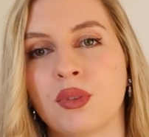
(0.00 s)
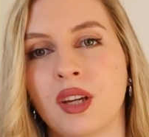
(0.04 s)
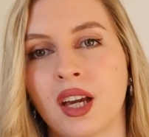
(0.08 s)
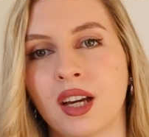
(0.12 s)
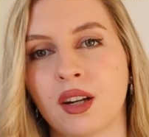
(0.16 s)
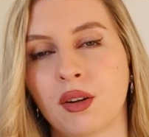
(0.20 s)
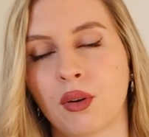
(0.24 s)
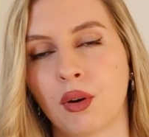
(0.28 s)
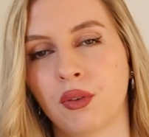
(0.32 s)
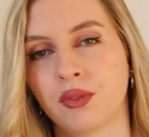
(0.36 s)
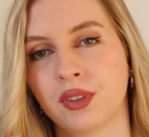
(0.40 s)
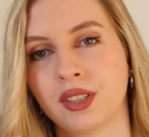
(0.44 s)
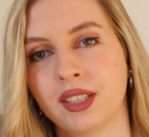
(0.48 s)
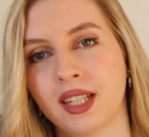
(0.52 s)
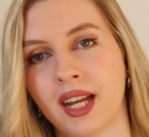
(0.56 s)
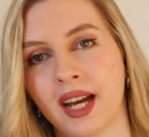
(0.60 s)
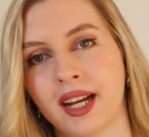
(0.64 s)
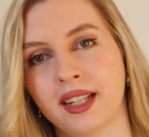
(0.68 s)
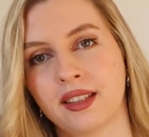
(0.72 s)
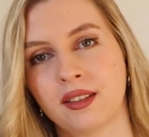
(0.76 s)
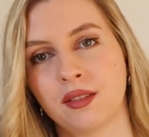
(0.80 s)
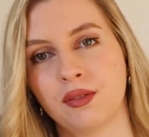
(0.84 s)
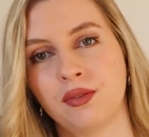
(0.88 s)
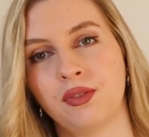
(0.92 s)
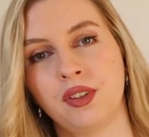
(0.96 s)
get over
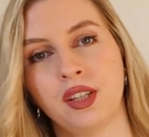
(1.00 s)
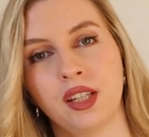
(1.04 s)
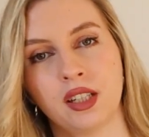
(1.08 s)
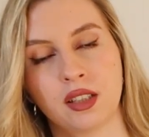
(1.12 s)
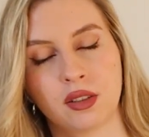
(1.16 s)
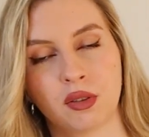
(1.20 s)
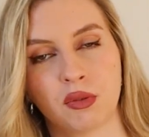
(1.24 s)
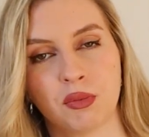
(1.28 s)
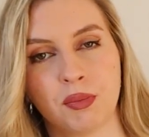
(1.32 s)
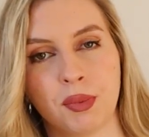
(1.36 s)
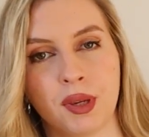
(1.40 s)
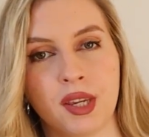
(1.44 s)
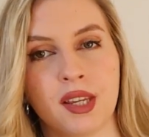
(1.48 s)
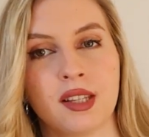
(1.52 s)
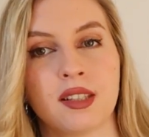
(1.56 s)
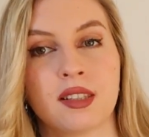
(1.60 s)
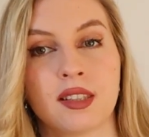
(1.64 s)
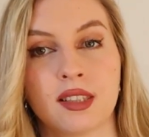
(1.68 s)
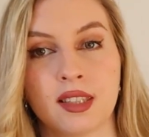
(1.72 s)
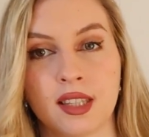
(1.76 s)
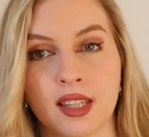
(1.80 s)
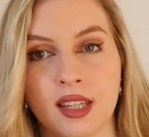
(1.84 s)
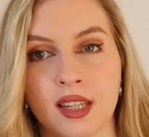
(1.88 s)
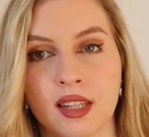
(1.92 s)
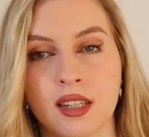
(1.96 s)
that fear of being
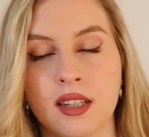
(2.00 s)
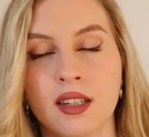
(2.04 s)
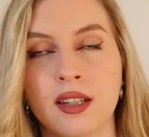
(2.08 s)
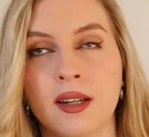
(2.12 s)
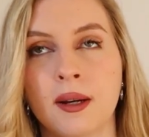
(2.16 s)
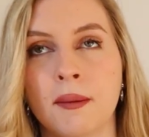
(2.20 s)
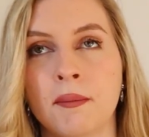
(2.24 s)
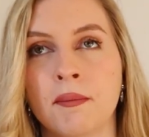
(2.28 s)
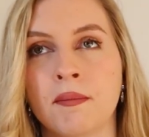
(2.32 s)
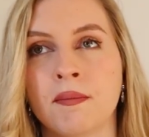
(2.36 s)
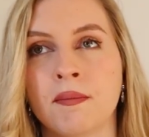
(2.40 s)
seen.